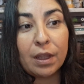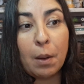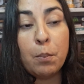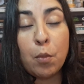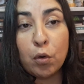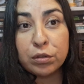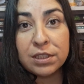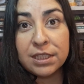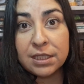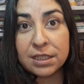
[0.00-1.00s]

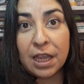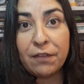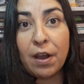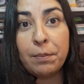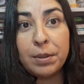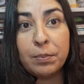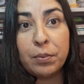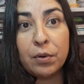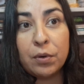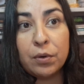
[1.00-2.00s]
mostly saved on
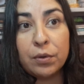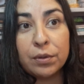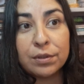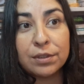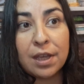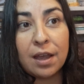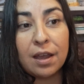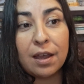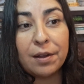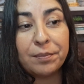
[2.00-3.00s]
people's
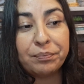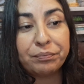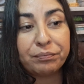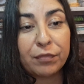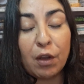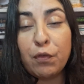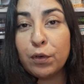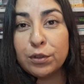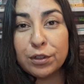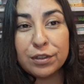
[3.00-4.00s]

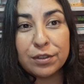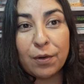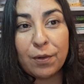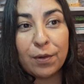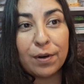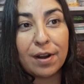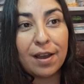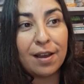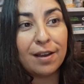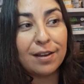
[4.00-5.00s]
folders
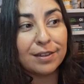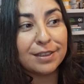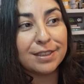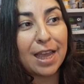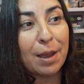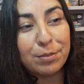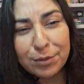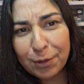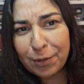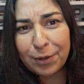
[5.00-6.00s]
or
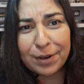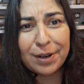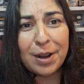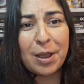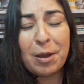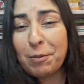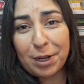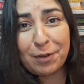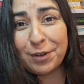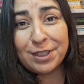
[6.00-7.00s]
tabs or
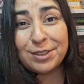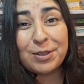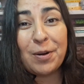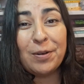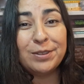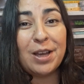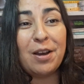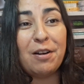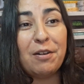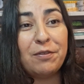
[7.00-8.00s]
whatever it's called
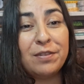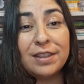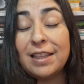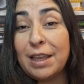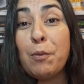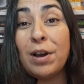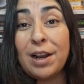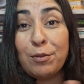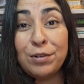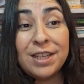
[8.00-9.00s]
that they
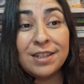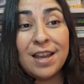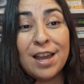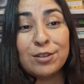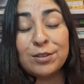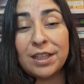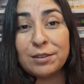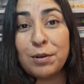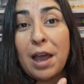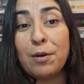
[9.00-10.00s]
want to read. So
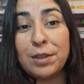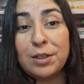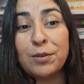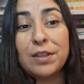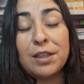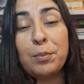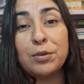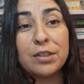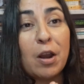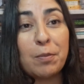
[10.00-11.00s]
that's how they know that the
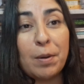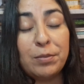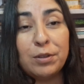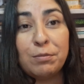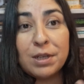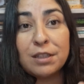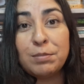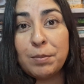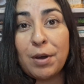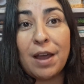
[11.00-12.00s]
books are popular, because
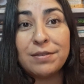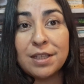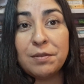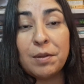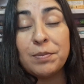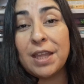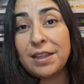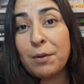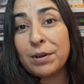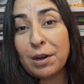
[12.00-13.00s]
people have saved them
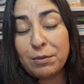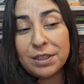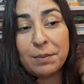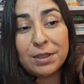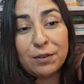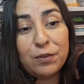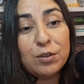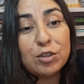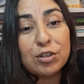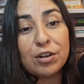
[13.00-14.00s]
that they want to read them in the
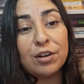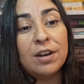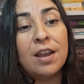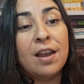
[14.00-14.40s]
future,